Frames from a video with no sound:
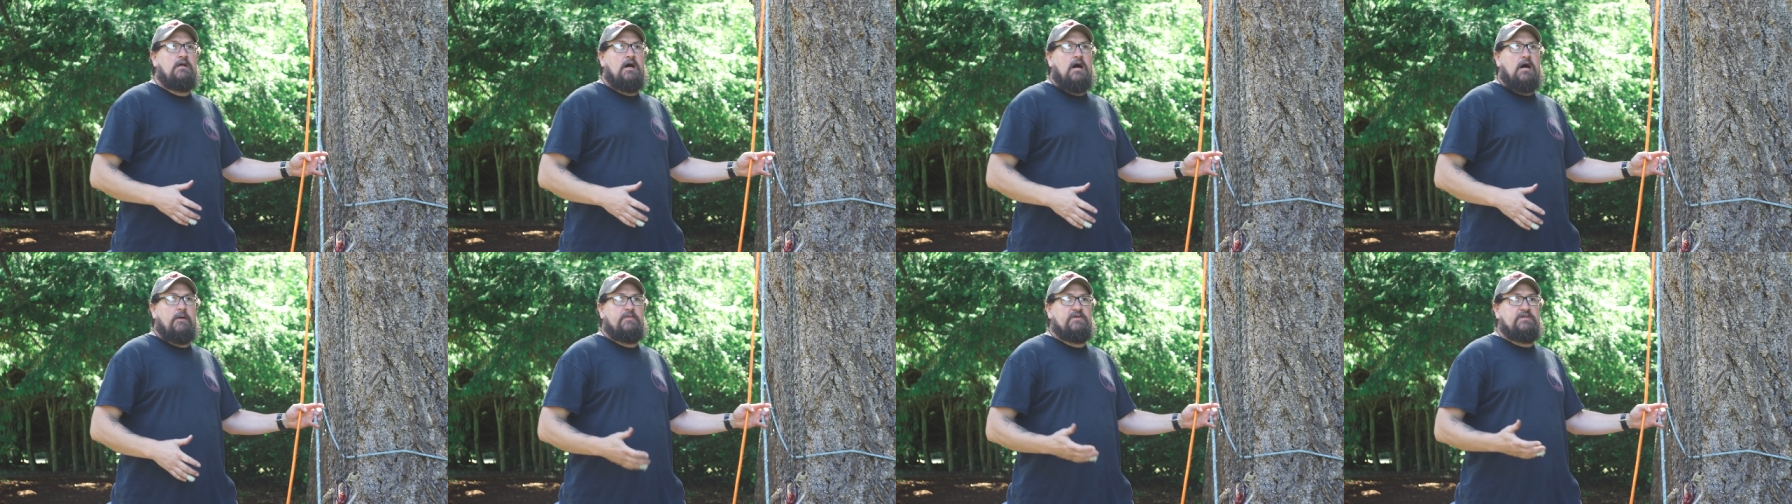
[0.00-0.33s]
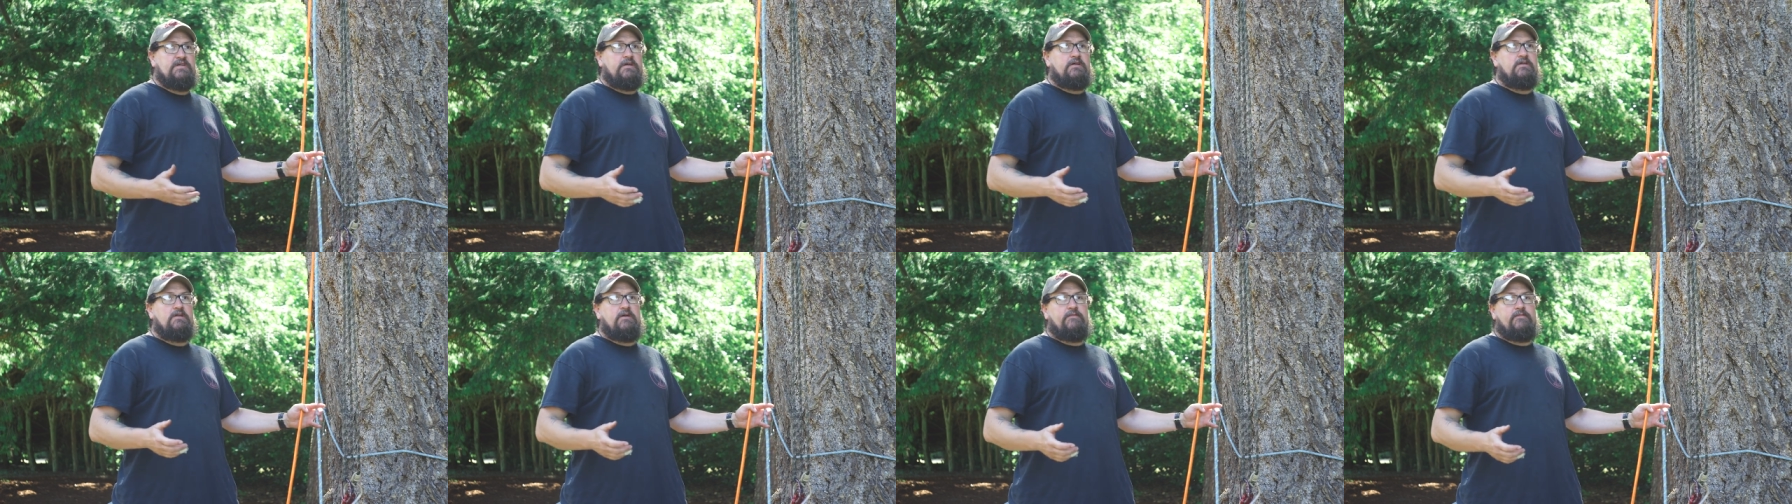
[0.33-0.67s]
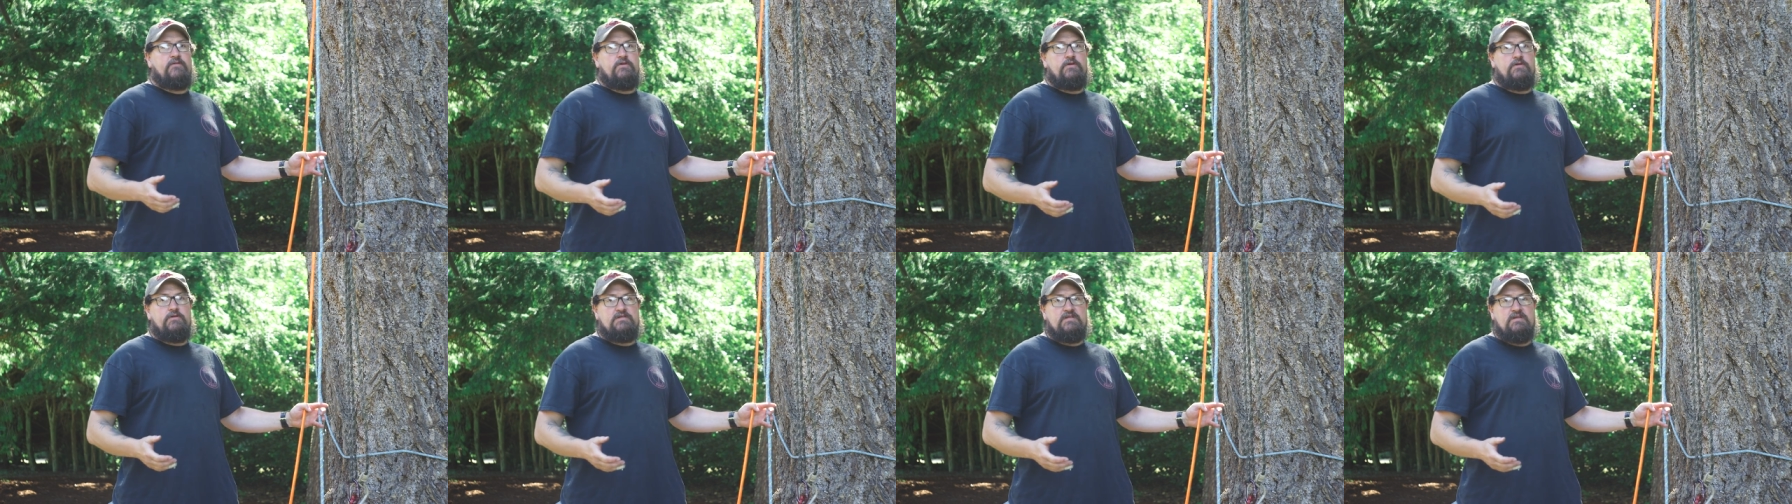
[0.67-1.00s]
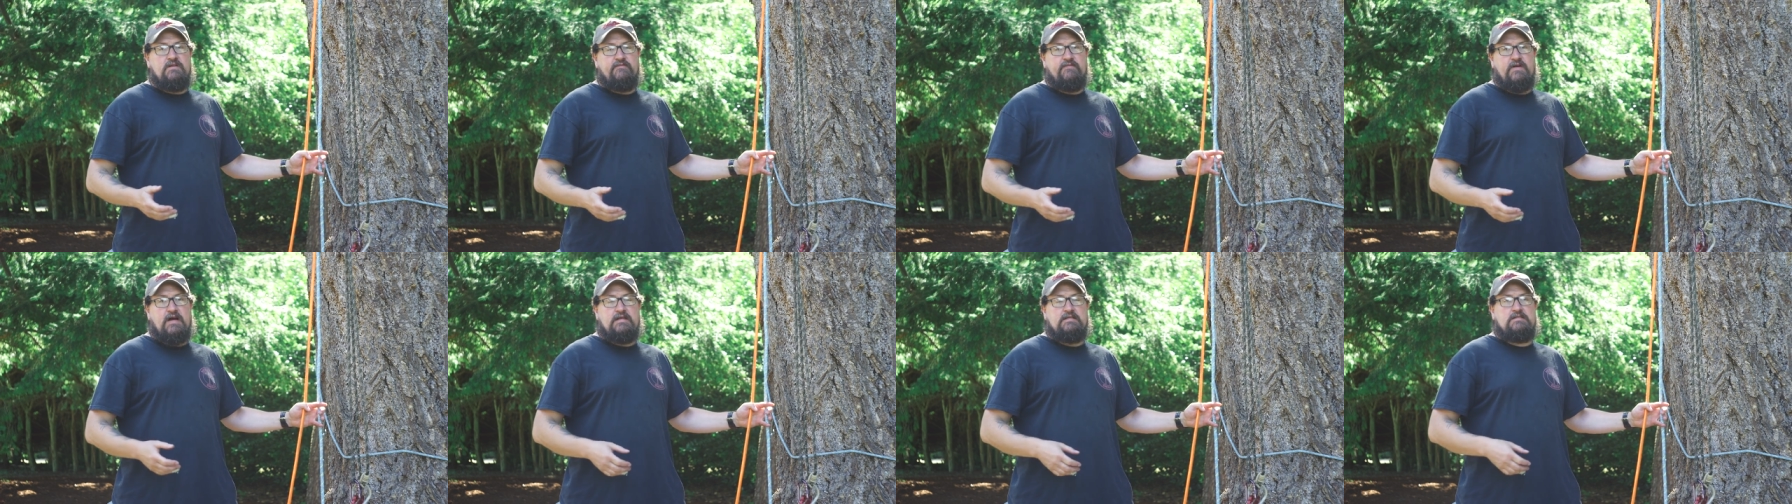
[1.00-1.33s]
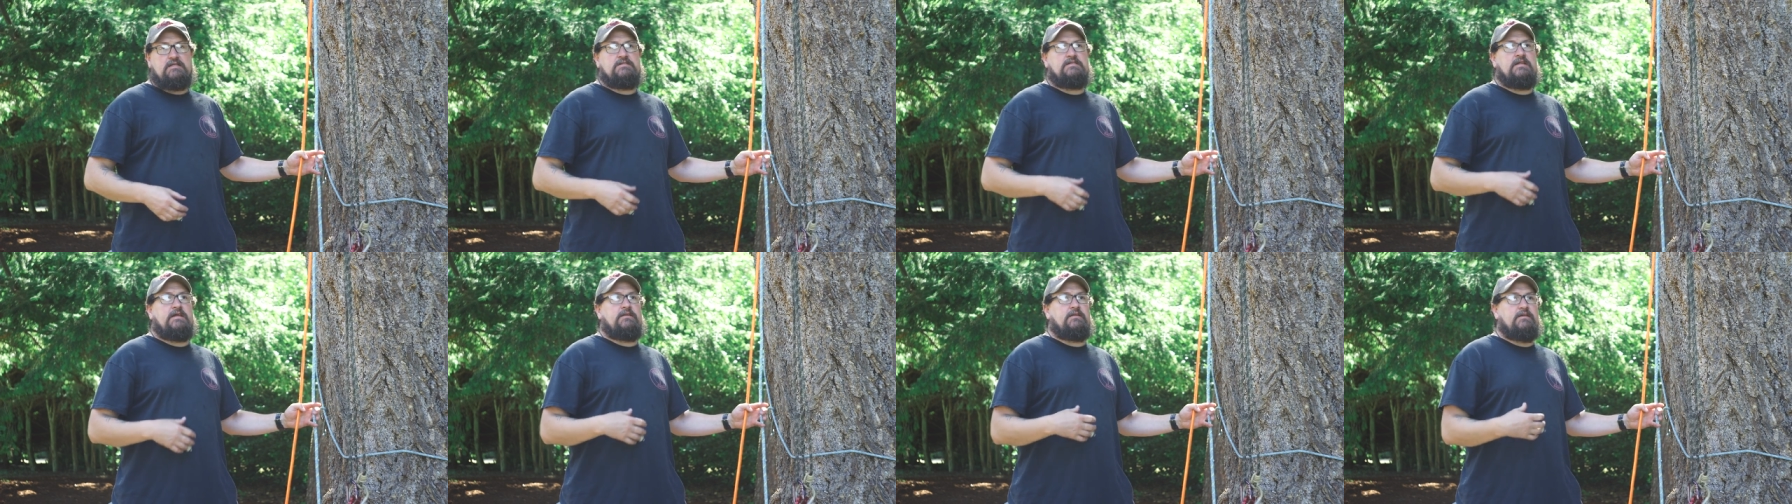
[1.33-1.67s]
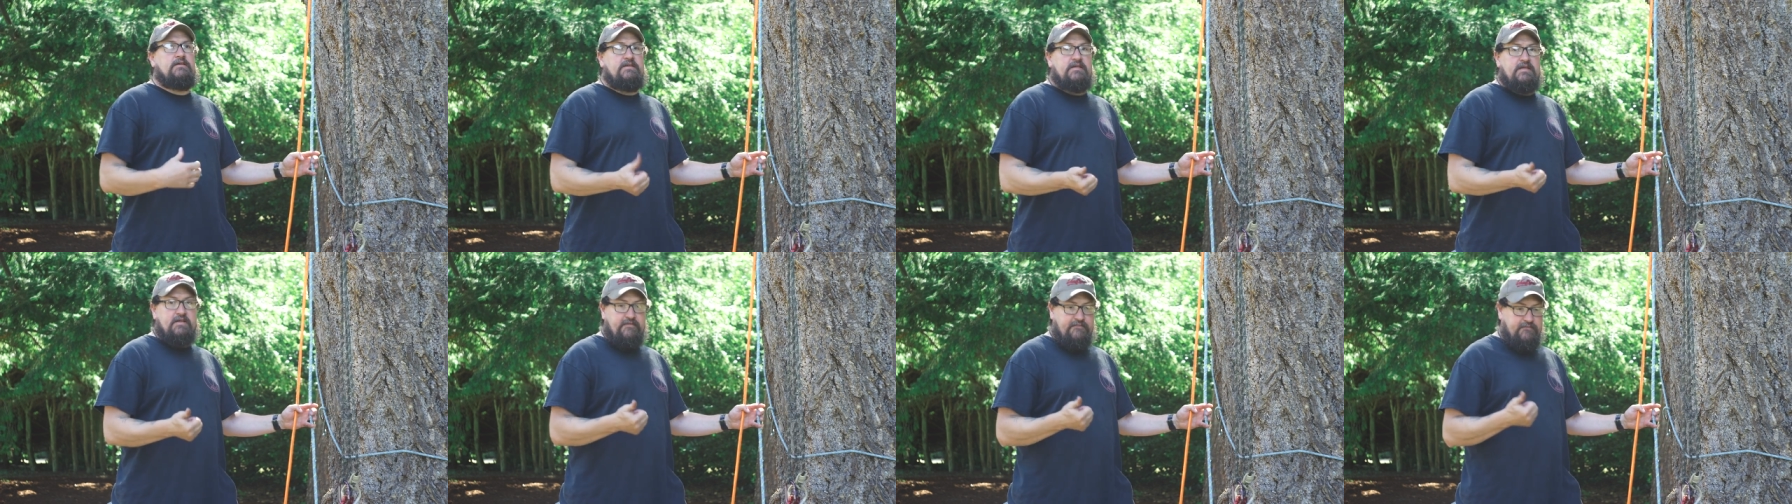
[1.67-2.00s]
Uh, particularly if you're using devices like
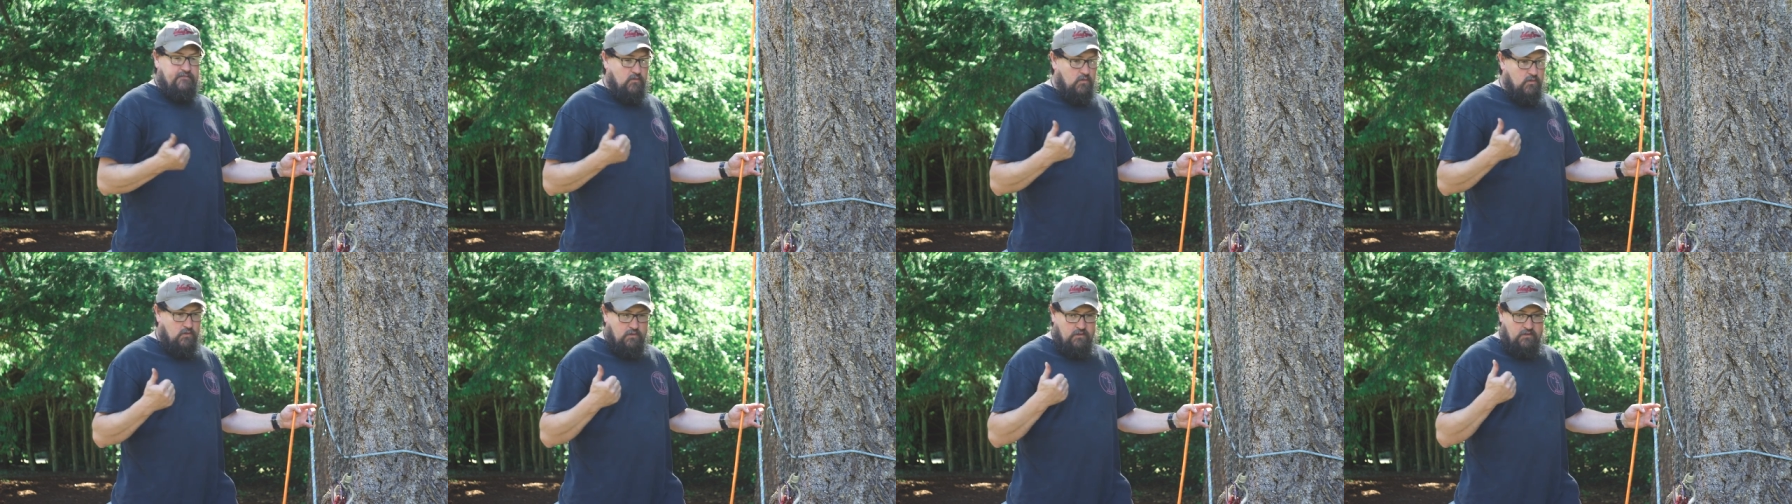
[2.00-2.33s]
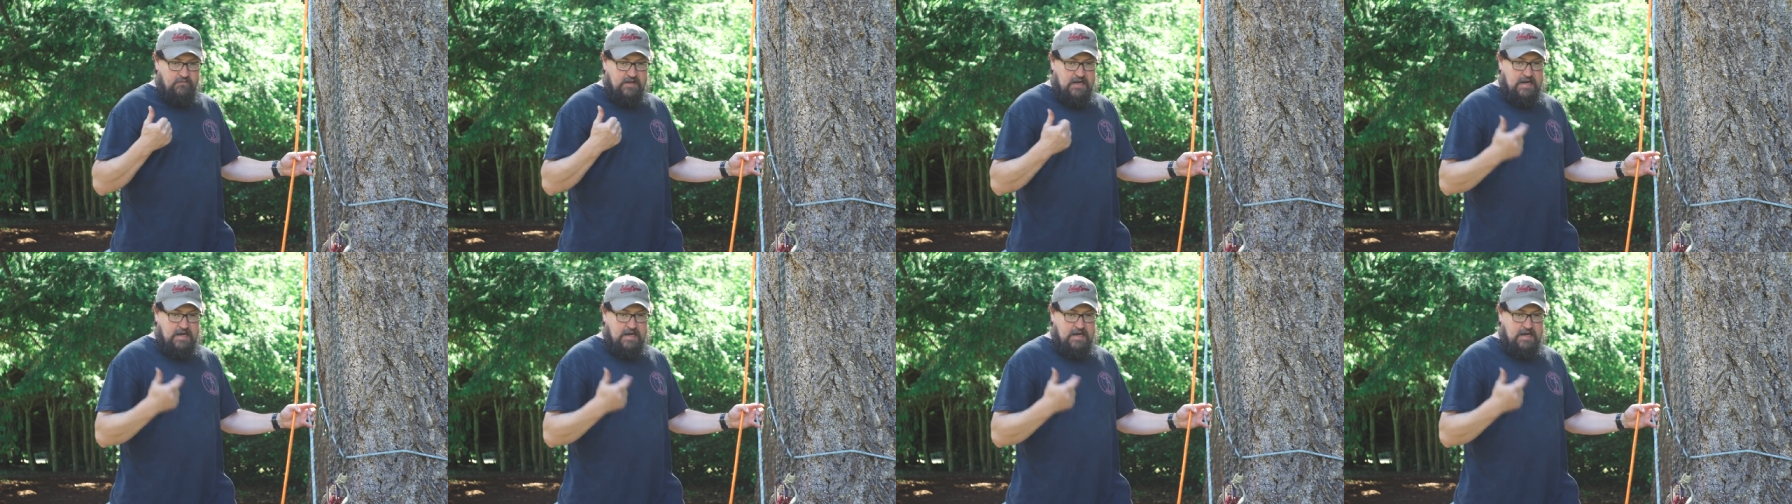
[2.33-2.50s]
the D4,